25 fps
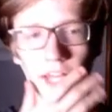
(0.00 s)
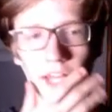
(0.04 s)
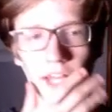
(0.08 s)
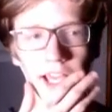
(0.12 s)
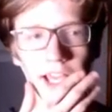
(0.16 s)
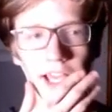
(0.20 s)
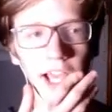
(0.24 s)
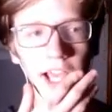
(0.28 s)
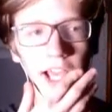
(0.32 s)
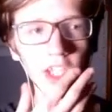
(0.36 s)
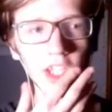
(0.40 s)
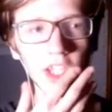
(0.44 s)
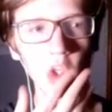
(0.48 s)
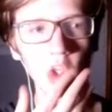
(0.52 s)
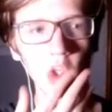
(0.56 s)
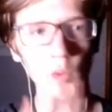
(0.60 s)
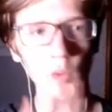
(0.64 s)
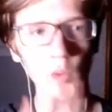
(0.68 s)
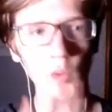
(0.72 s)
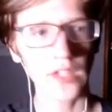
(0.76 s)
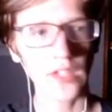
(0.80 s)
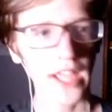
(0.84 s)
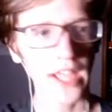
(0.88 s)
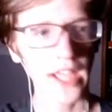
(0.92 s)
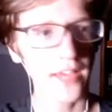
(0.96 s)
I
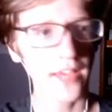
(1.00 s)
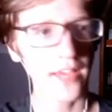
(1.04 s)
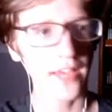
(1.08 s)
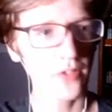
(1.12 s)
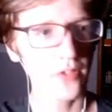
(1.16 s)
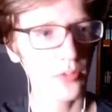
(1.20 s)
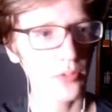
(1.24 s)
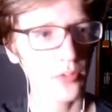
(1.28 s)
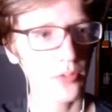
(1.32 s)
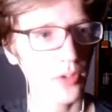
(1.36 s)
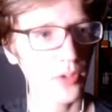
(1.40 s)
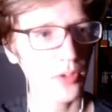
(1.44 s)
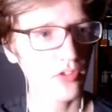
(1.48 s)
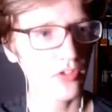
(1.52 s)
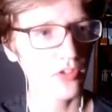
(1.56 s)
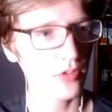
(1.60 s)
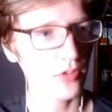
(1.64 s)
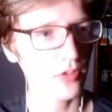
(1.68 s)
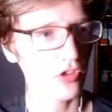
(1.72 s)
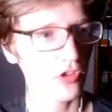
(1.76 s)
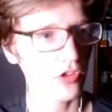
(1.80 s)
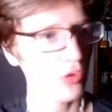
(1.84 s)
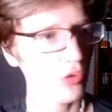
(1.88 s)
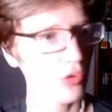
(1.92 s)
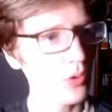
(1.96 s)
don't really have as much of
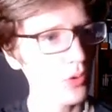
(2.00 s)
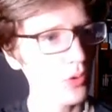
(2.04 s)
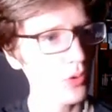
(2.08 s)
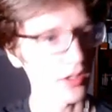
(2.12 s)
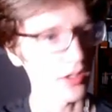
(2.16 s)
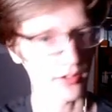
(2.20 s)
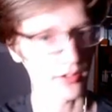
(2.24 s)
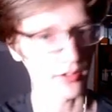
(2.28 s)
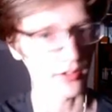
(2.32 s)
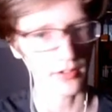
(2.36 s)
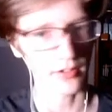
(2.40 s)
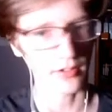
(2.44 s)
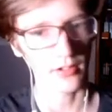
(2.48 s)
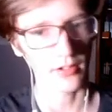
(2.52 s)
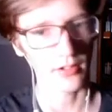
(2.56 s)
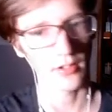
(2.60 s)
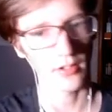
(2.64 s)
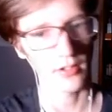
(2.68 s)
a choice